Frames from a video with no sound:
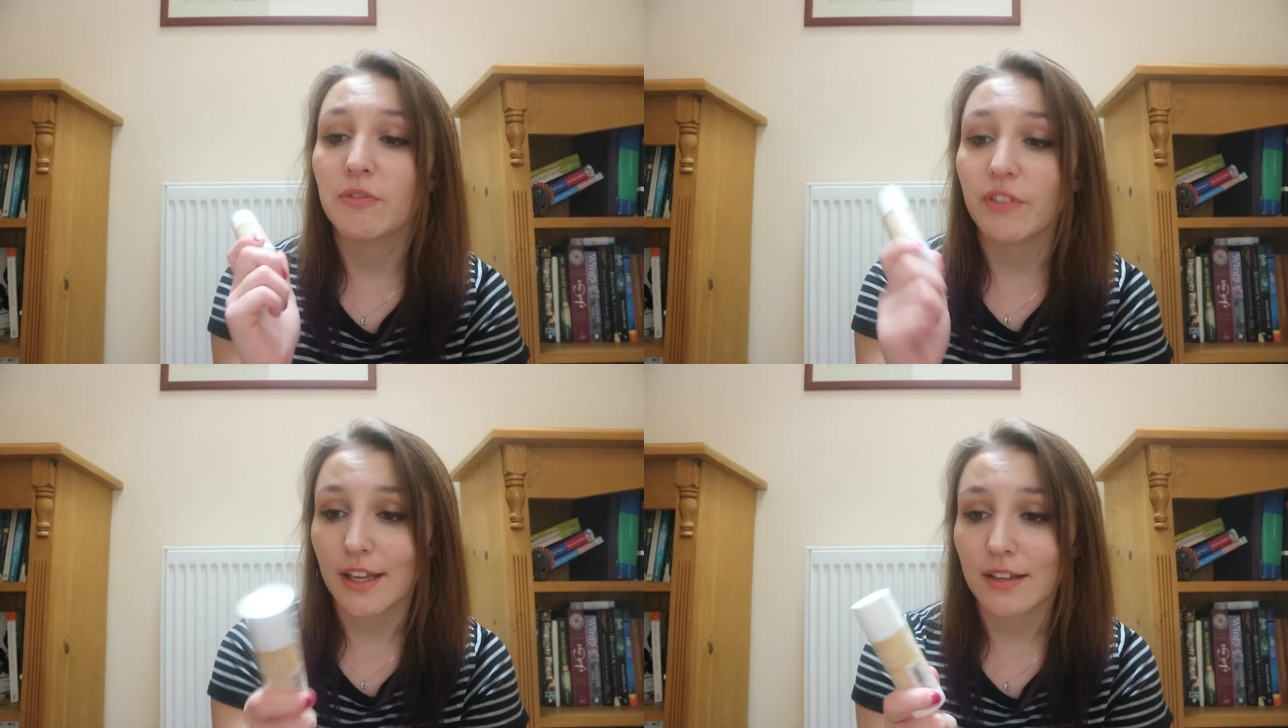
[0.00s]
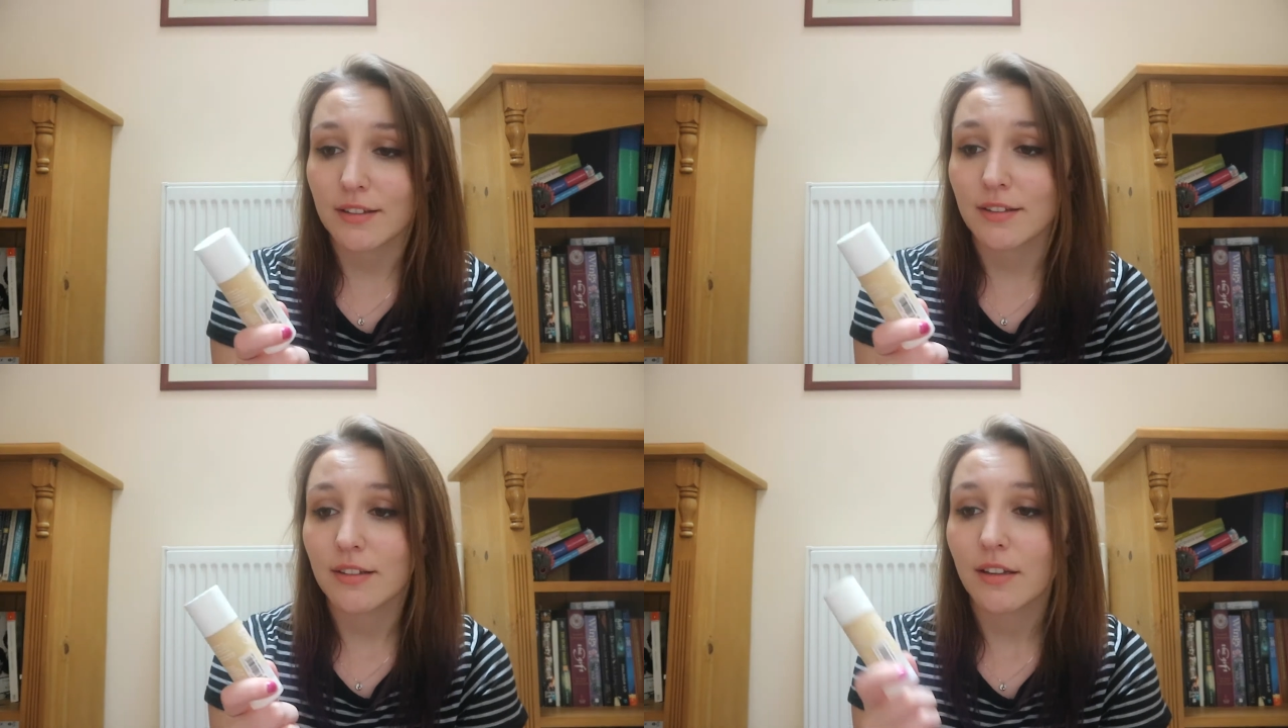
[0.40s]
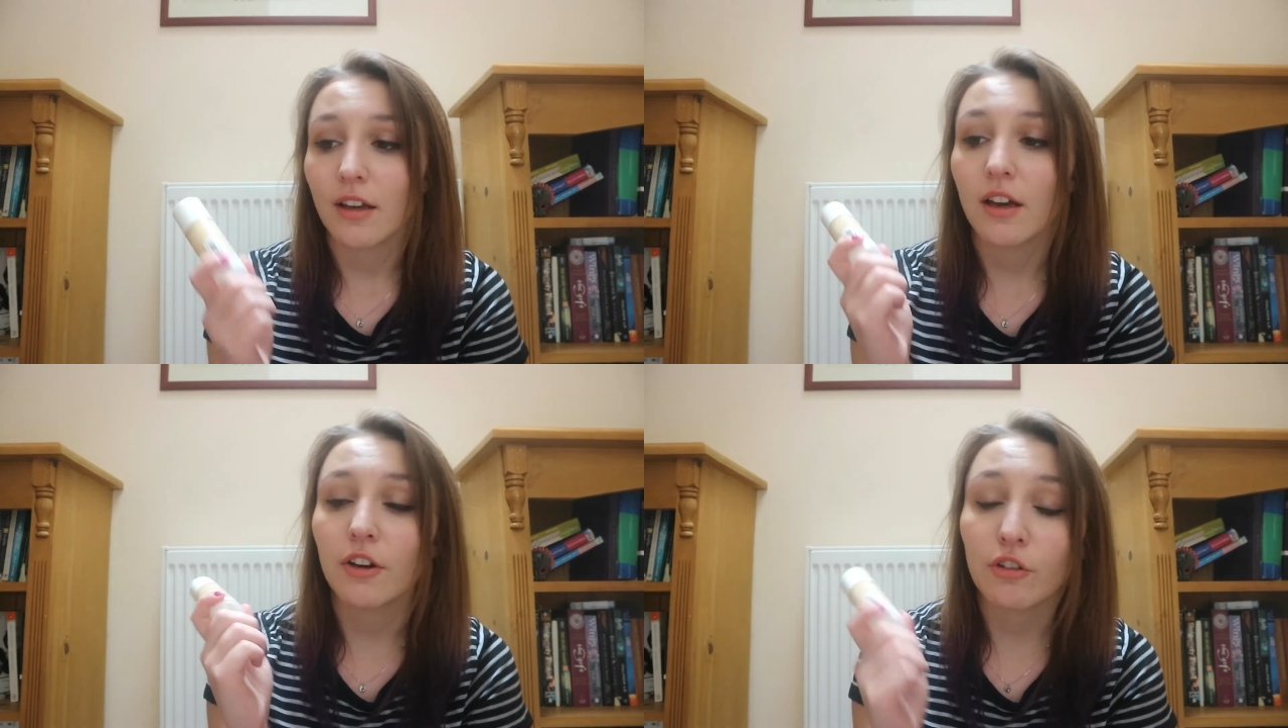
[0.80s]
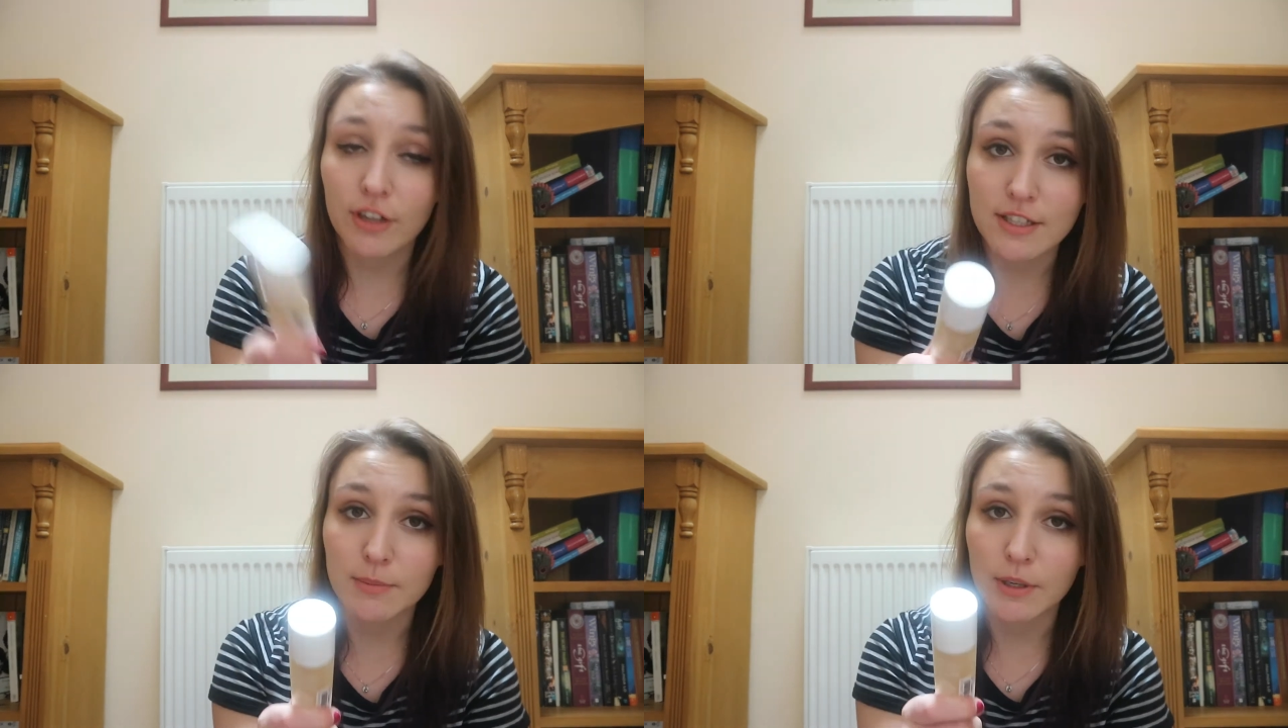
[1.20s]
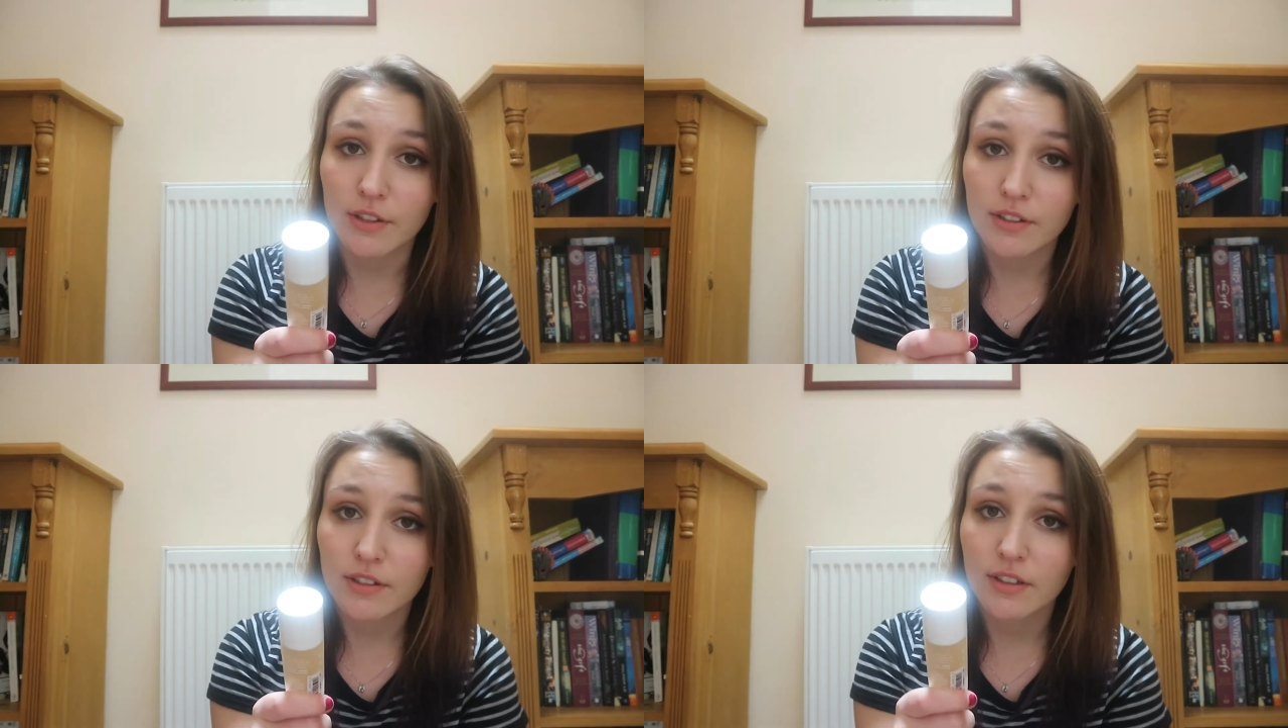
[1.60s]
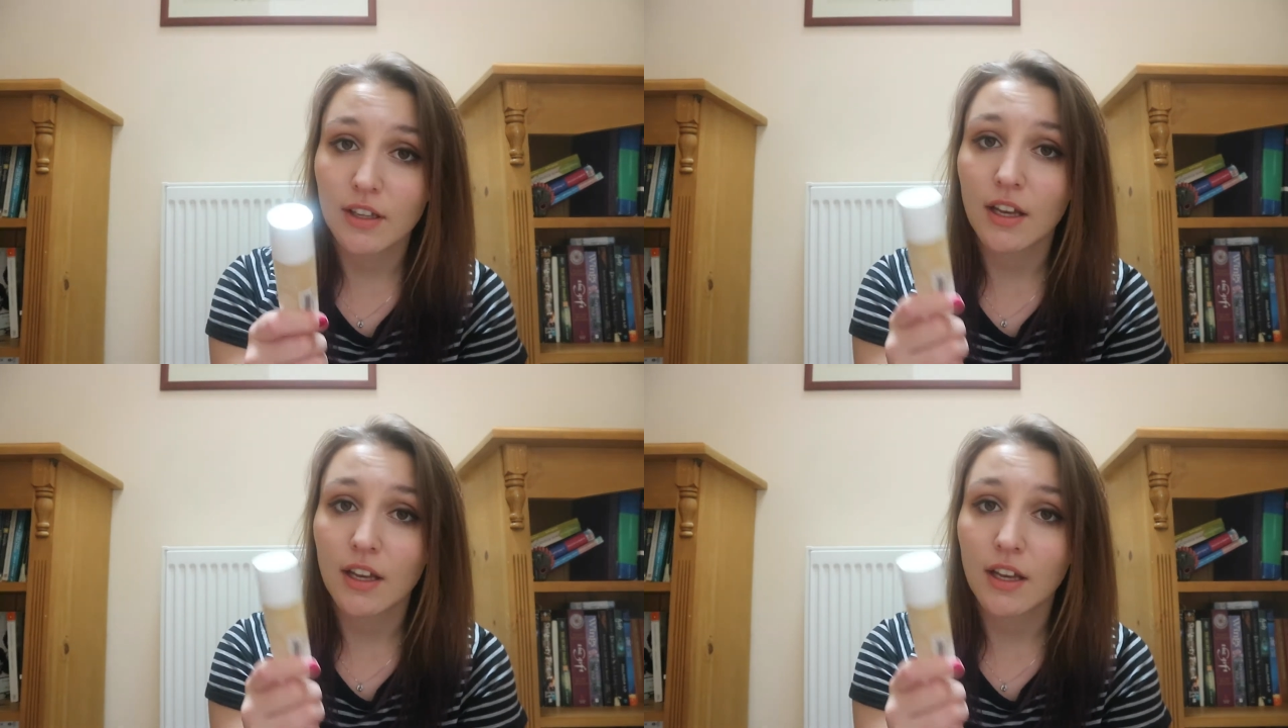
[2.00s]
of this at Christmas,